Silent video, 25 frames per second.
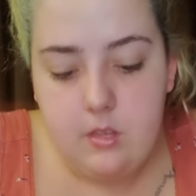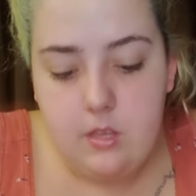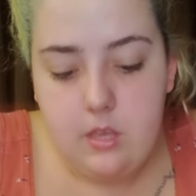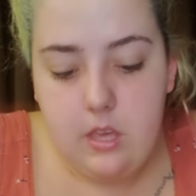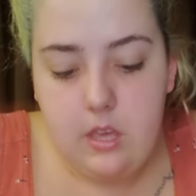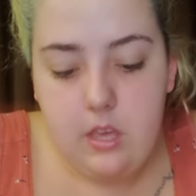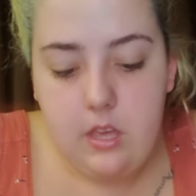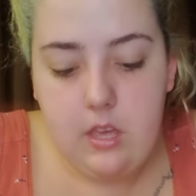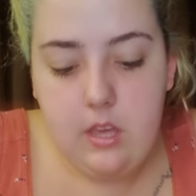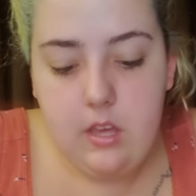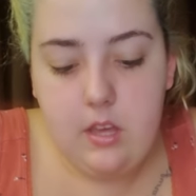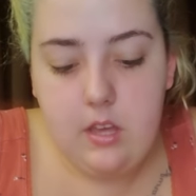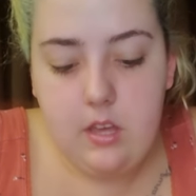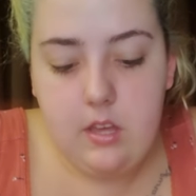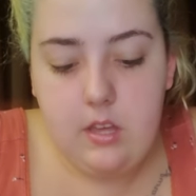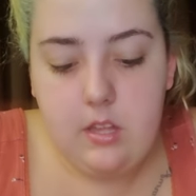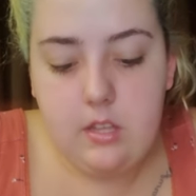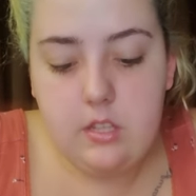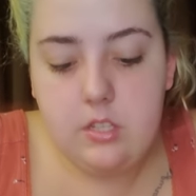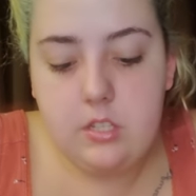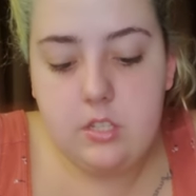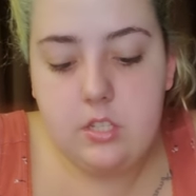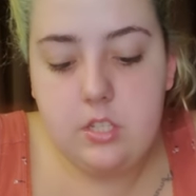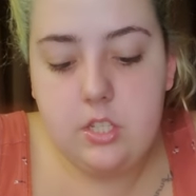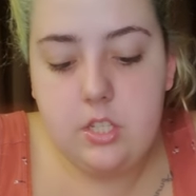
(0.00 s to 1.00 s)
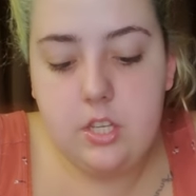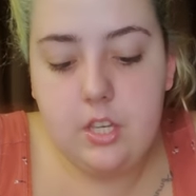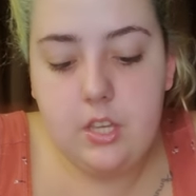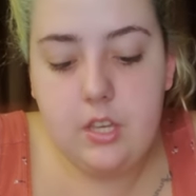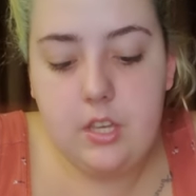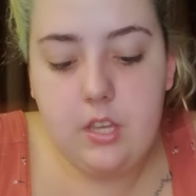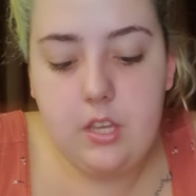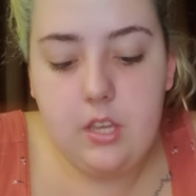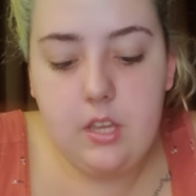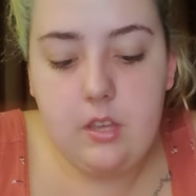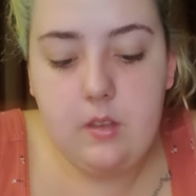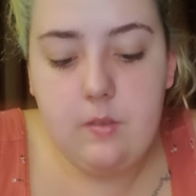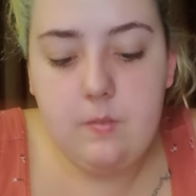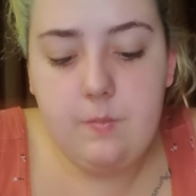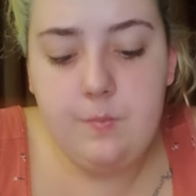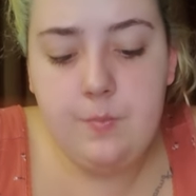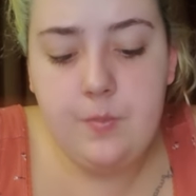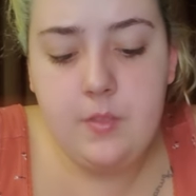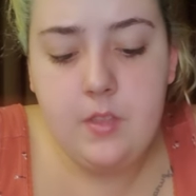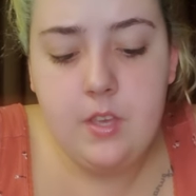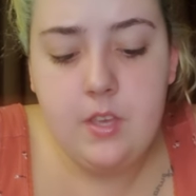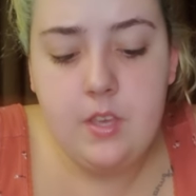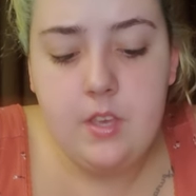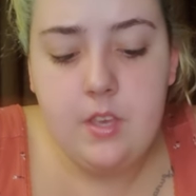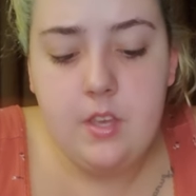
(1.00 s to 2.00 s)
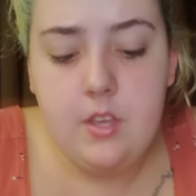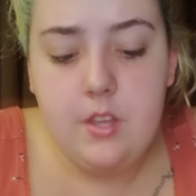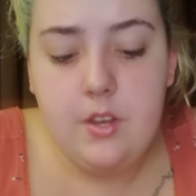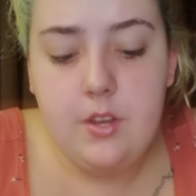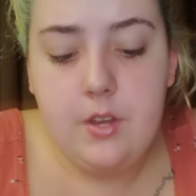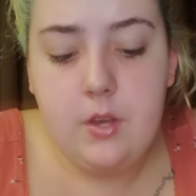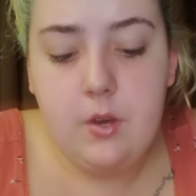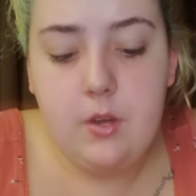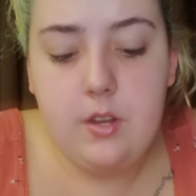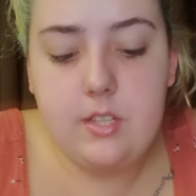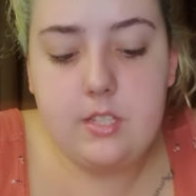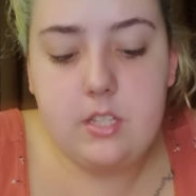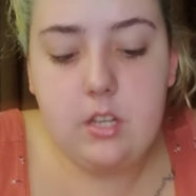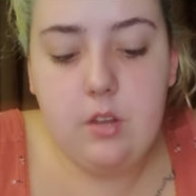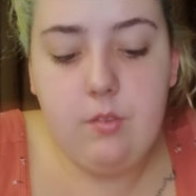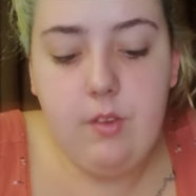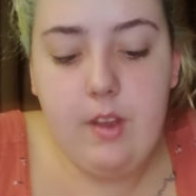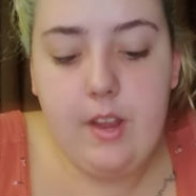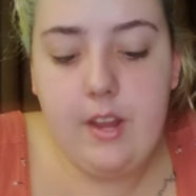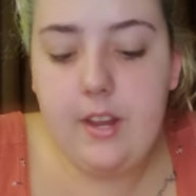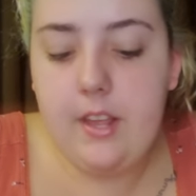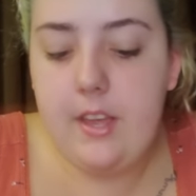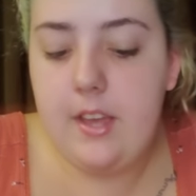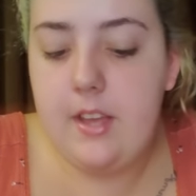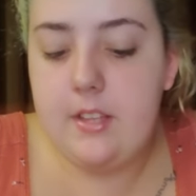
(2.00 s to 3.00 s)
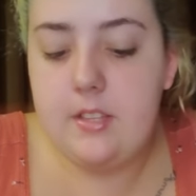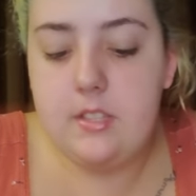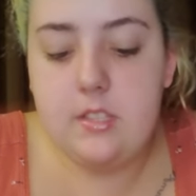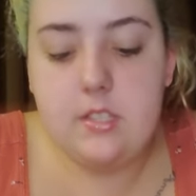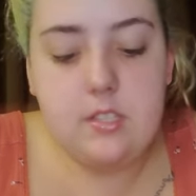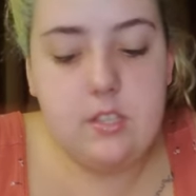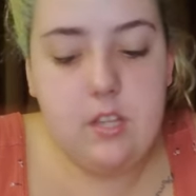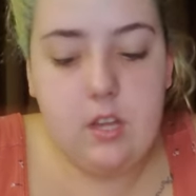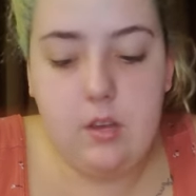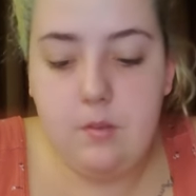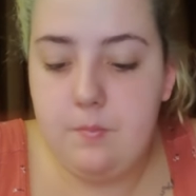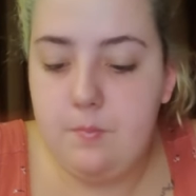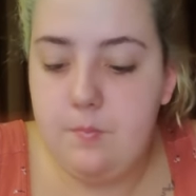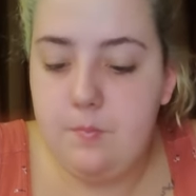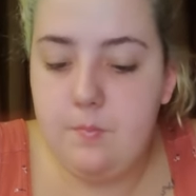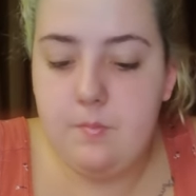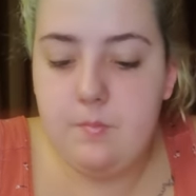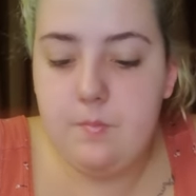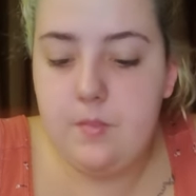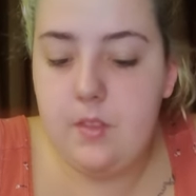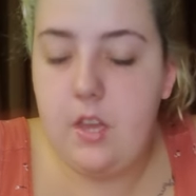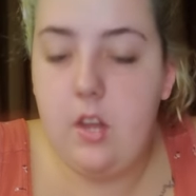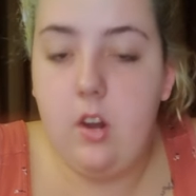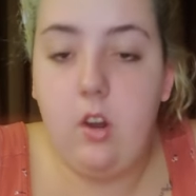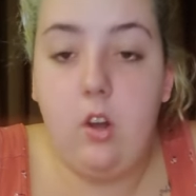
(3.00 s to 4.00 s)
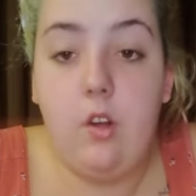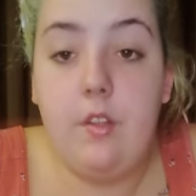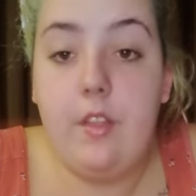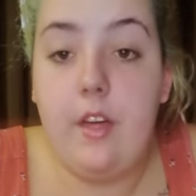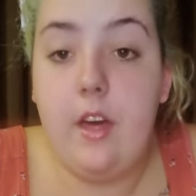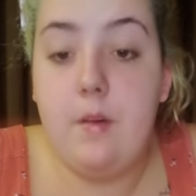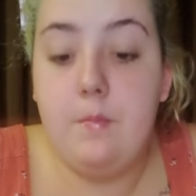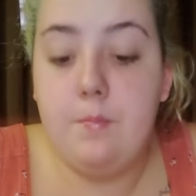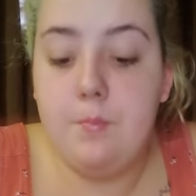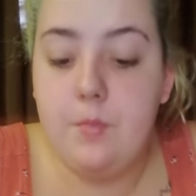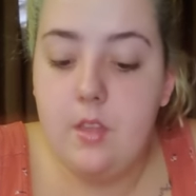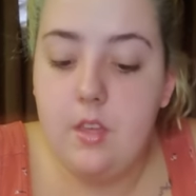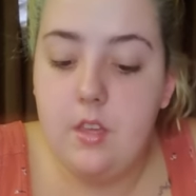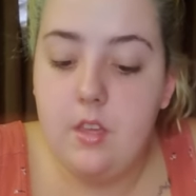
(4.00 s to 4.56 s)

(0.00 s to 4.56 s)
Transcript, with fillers: And she noticed a radiance, no, and all that.